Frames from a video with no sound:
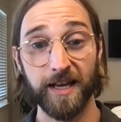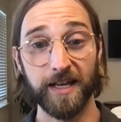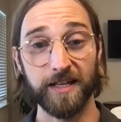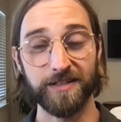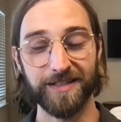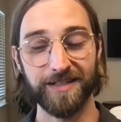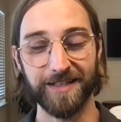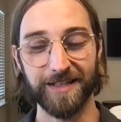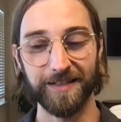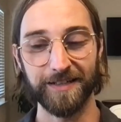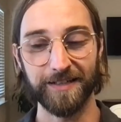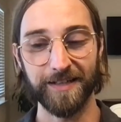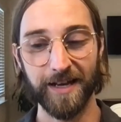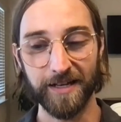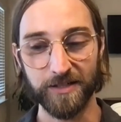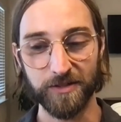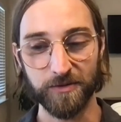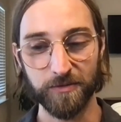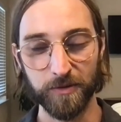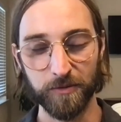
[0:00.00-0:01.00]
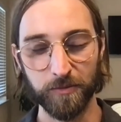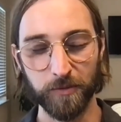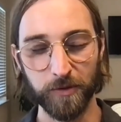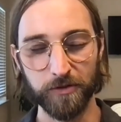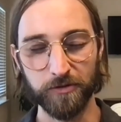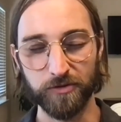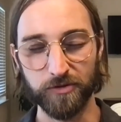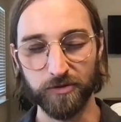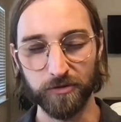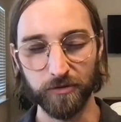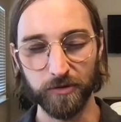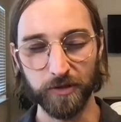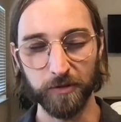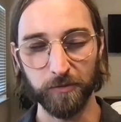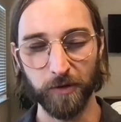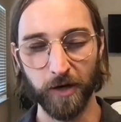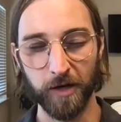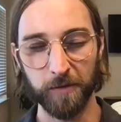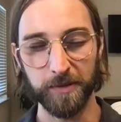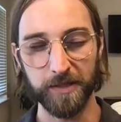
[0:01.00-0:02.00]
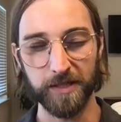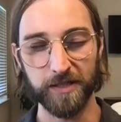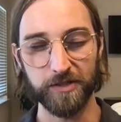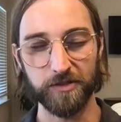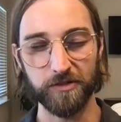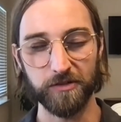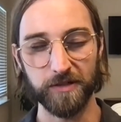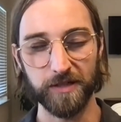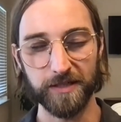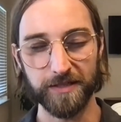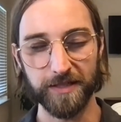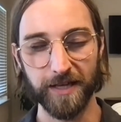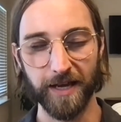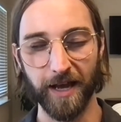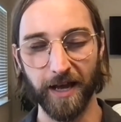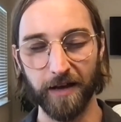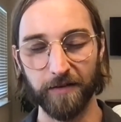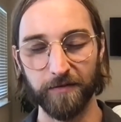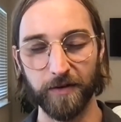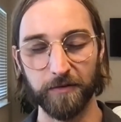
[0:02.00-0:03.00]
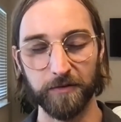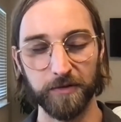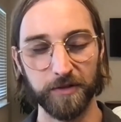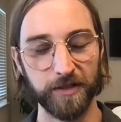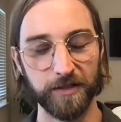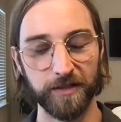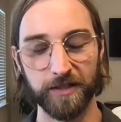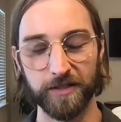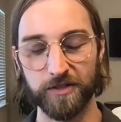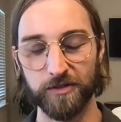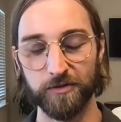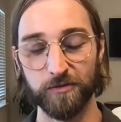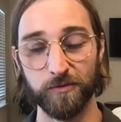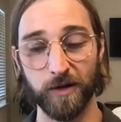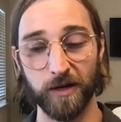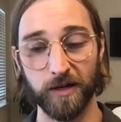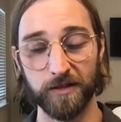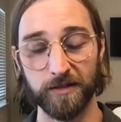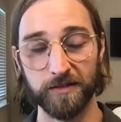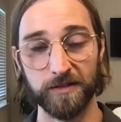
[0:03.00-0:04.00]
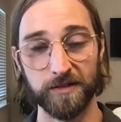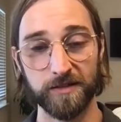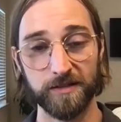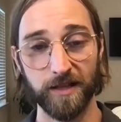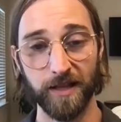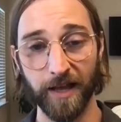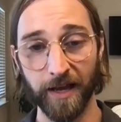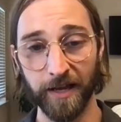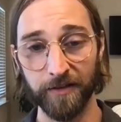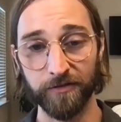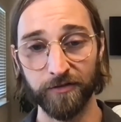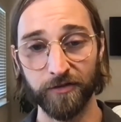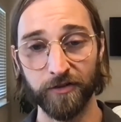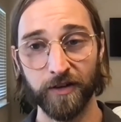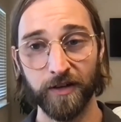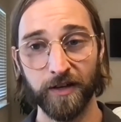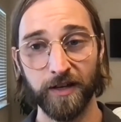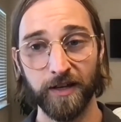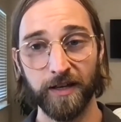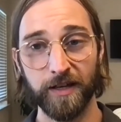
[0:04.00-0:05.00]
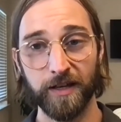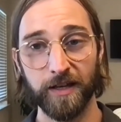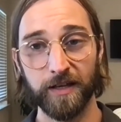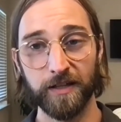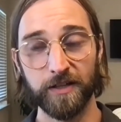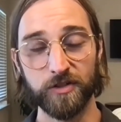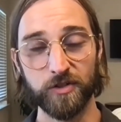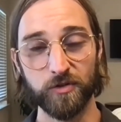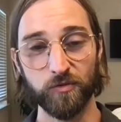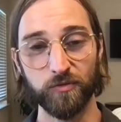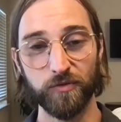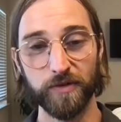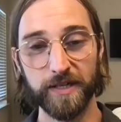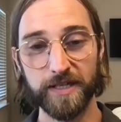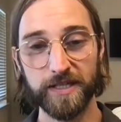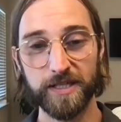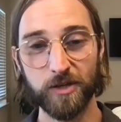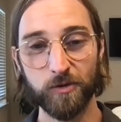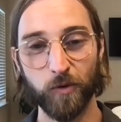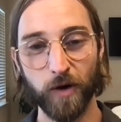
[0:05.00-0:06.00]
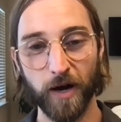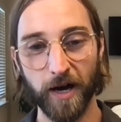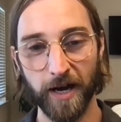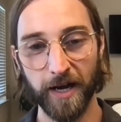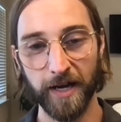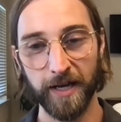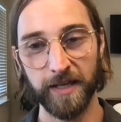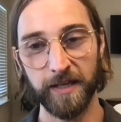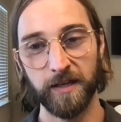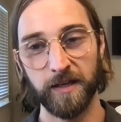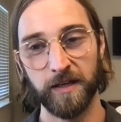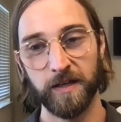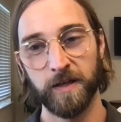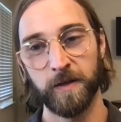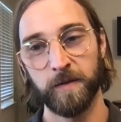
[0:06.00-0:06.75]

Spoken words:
and to connect with what you truly want, because you get to have everything that you want in this life. There's a reason why